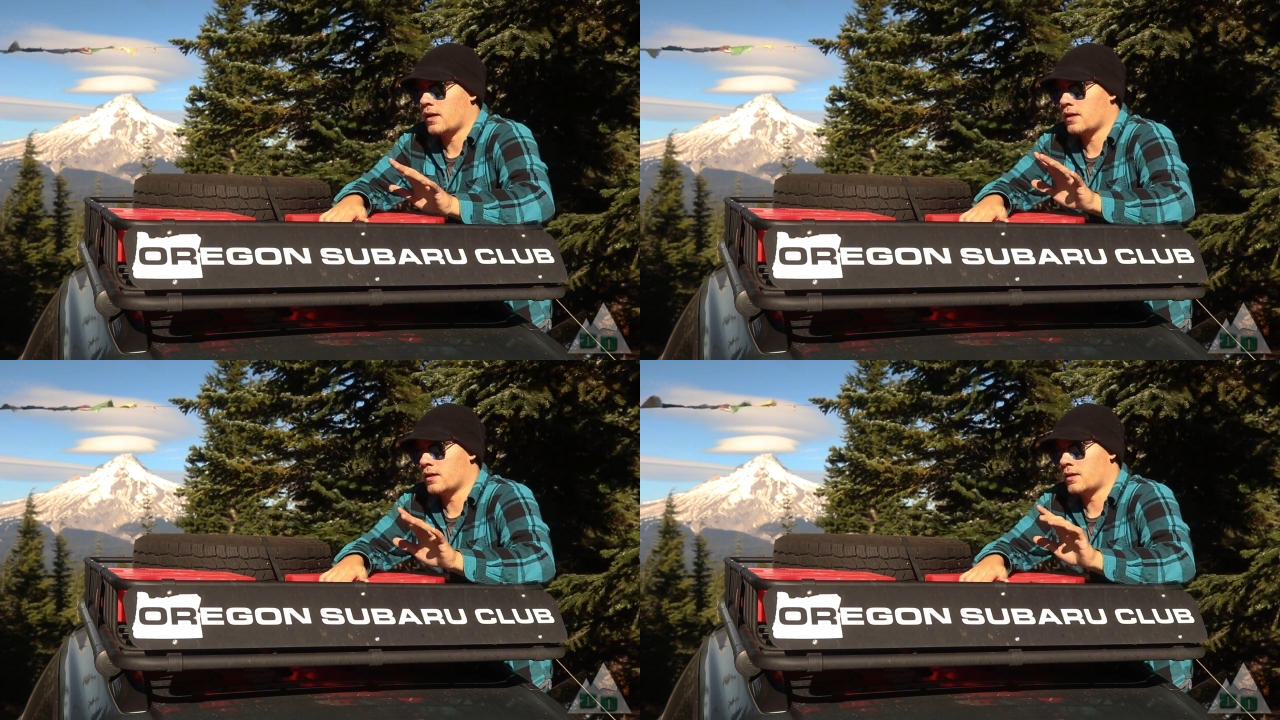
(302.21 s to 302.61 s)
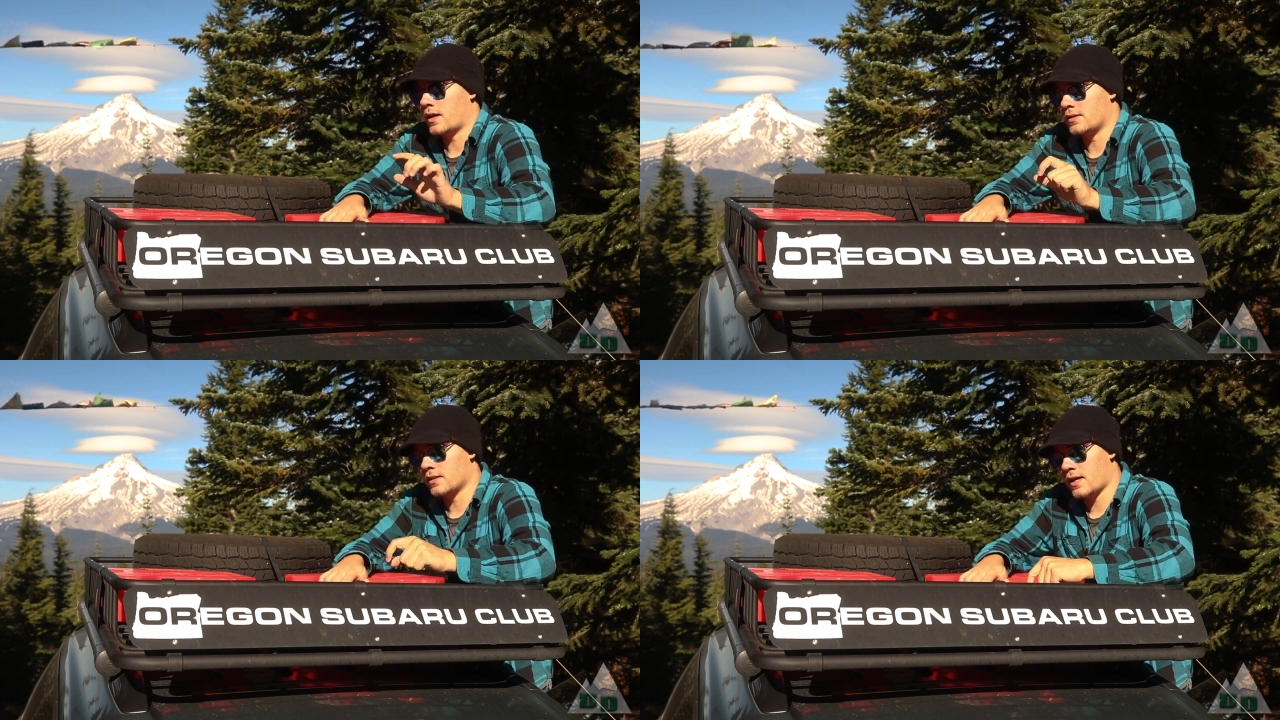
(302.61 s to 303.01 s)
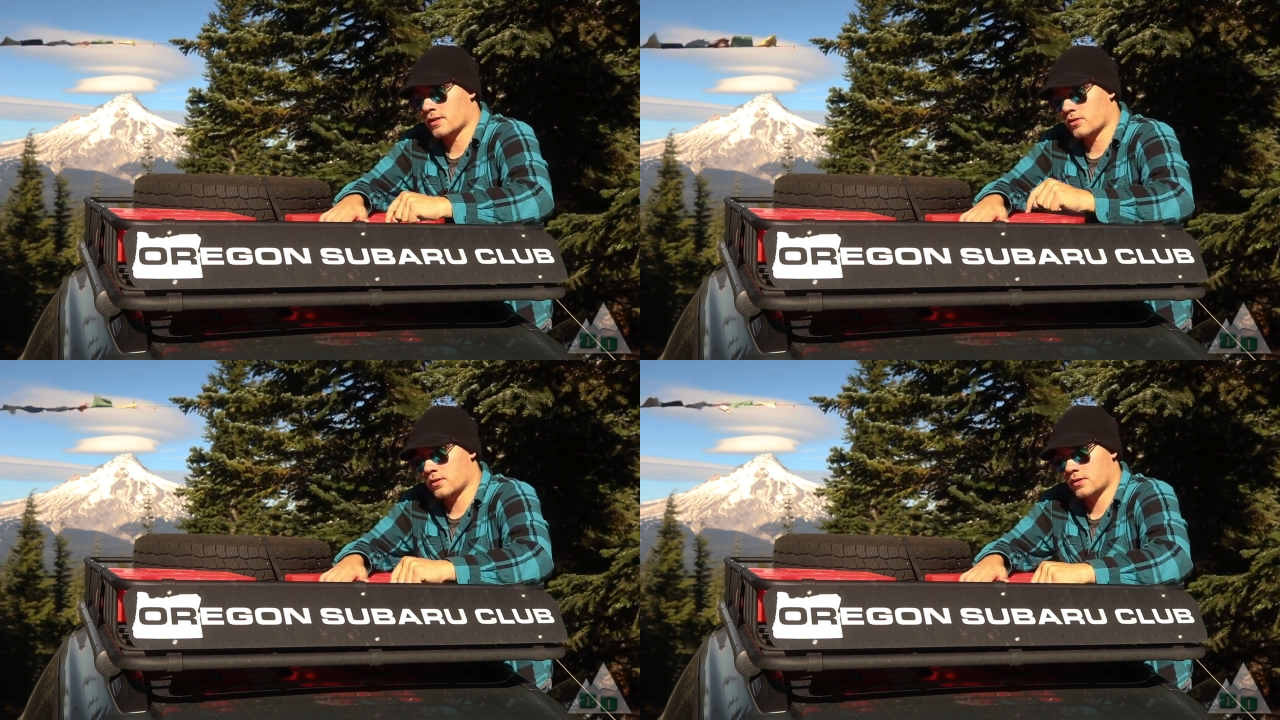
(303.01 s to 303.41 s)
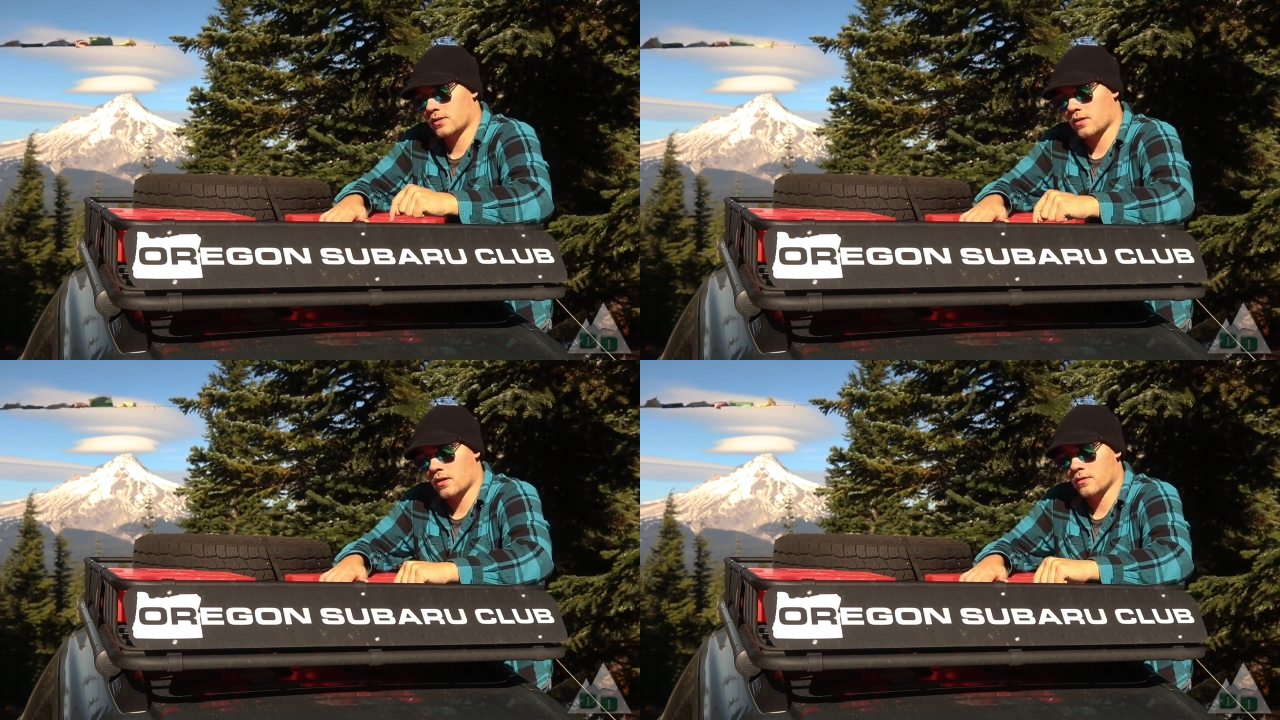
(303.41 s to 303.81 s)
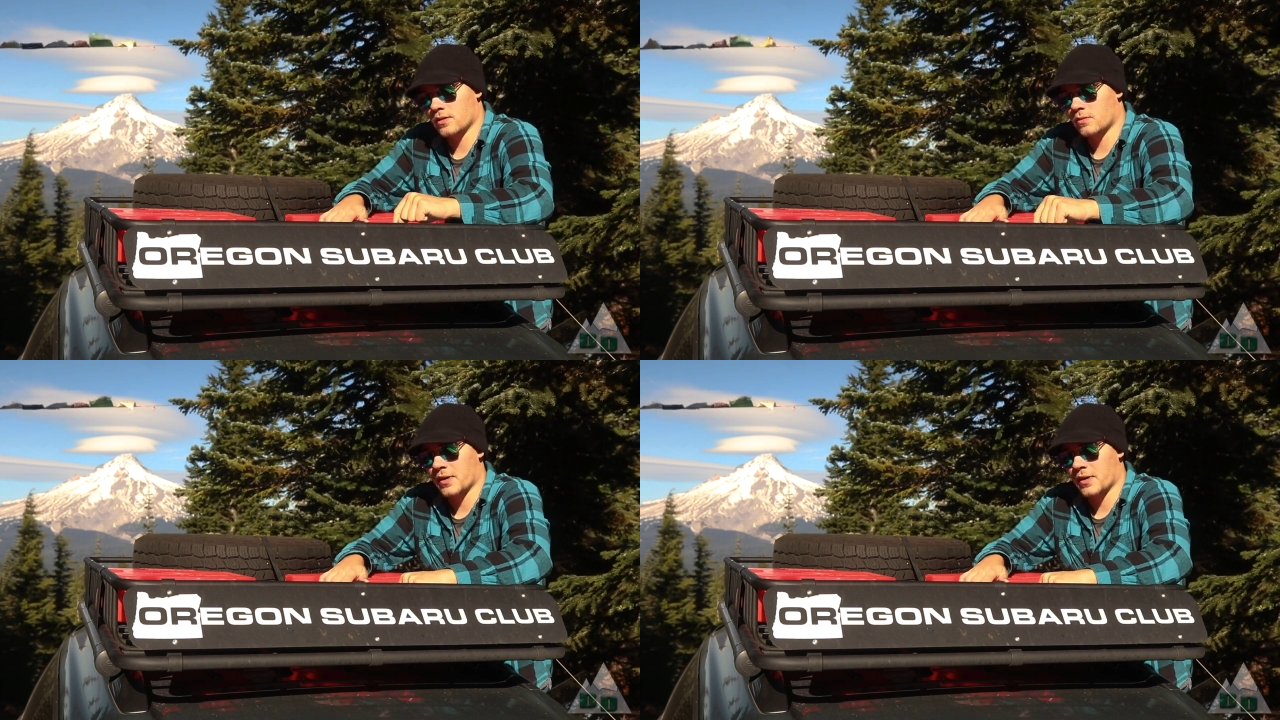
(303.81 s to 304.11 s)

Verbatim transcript: And I did actually install this